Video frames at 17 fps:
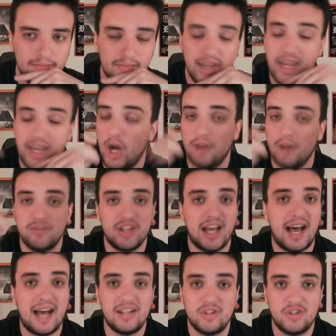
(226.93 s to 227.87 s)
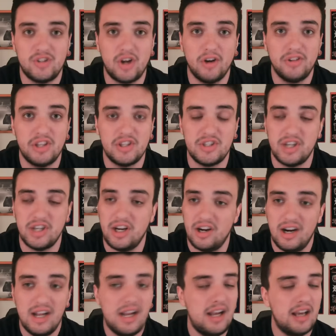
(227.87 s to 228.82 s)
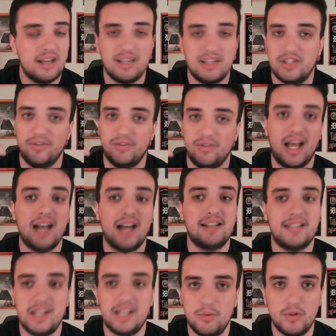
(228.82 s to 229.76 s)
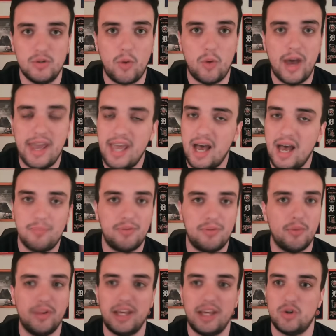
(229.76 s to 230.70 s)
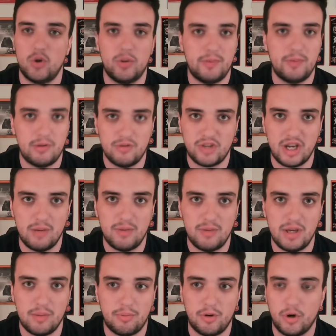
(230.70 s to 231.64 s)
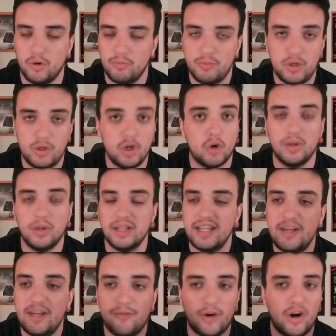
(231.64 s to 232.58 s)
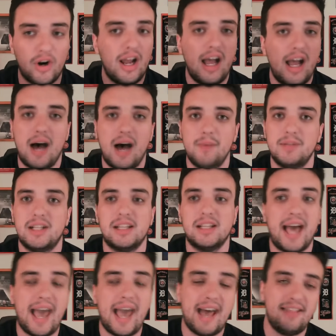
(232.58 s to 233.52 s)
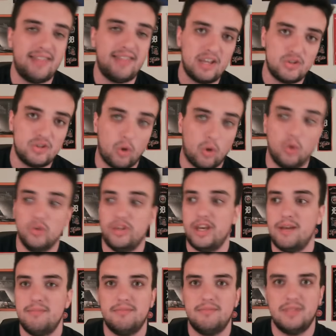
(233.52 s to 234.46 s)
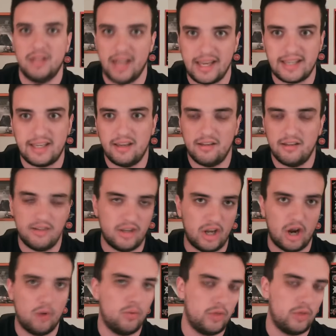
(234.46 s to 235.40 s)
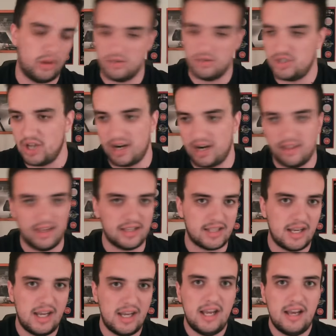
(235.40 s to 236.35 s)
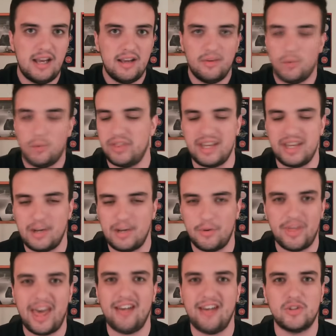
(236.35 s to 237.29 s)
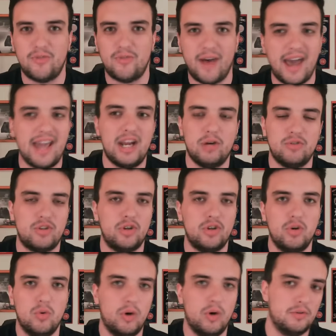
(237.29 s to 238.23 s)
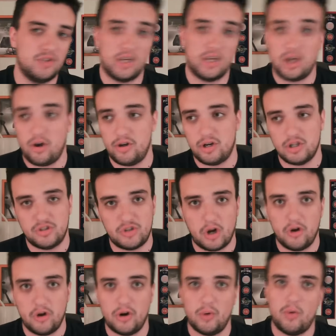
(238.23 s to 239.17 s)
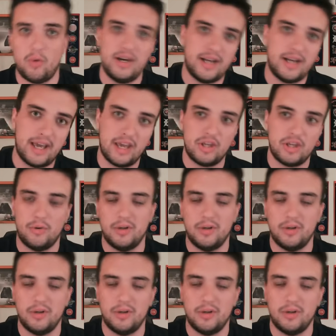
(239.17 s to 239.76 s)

He got off to the hot start this year because the velocity was way up when they told him he was going to be a pure reliever. I'm glad they told him, like, you know, there was none of this, what they did with Alex Fiedo too, where it was like, oh, you're a starter one day and you're a